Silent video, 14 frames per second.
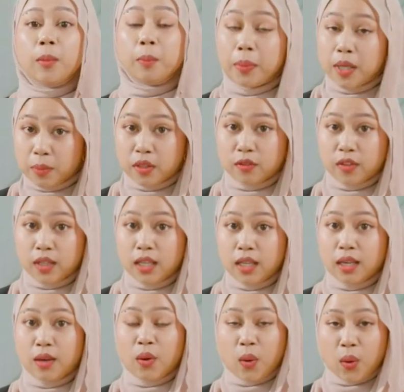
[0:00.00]

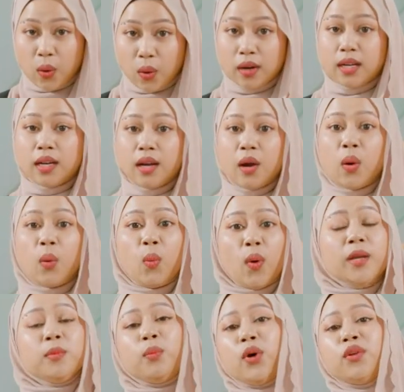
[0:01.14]
PPV or
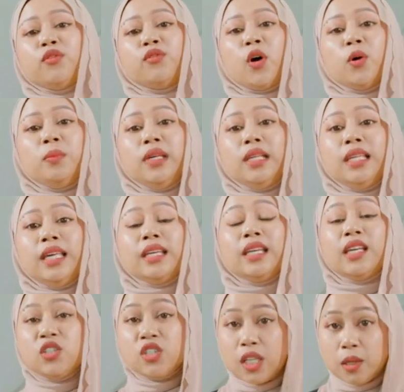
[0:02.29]
1.4
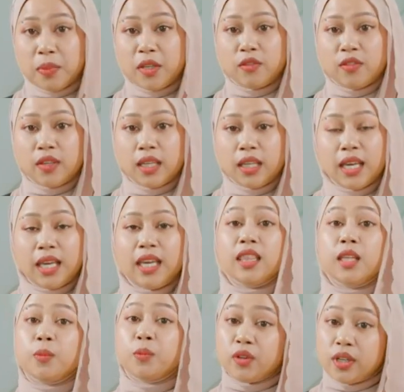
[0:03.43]
million GPV in
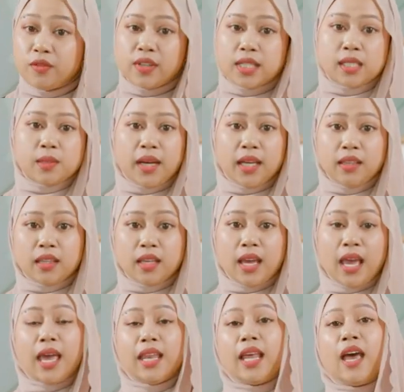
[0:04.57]
the previous month
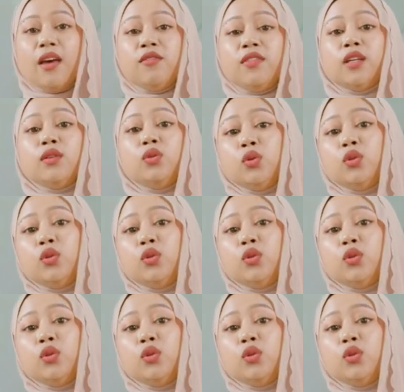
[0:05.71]
and having